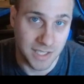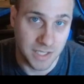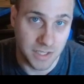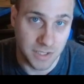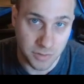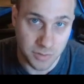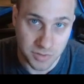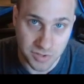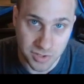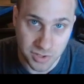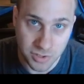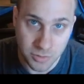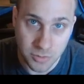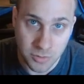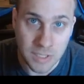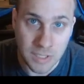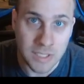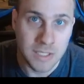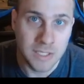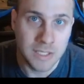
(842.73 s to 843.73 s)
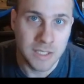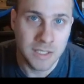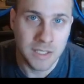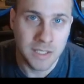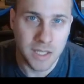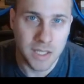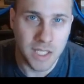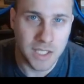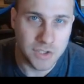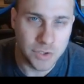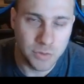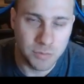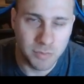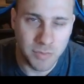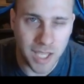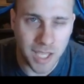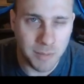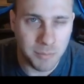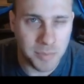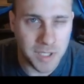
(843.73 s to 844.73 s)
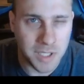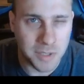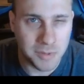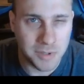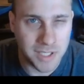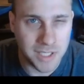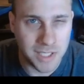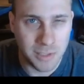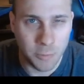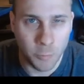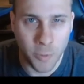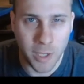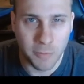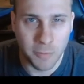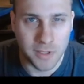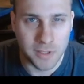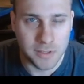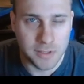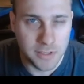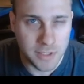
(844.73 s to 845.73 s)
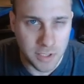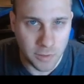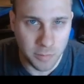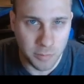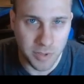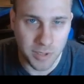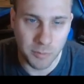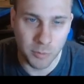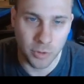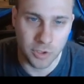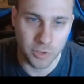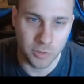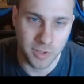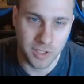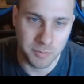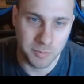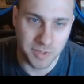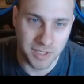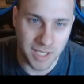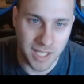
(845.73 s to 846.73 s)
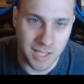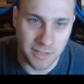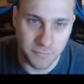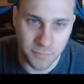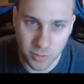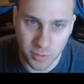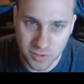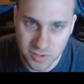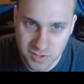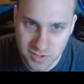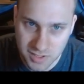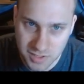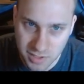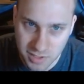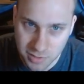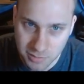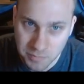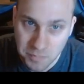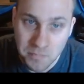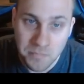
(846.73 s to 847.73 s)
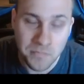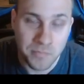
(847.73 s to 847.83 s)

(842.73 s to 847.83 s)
used to. Thus, you may be able to get away with a little bit more greed but not focusing them.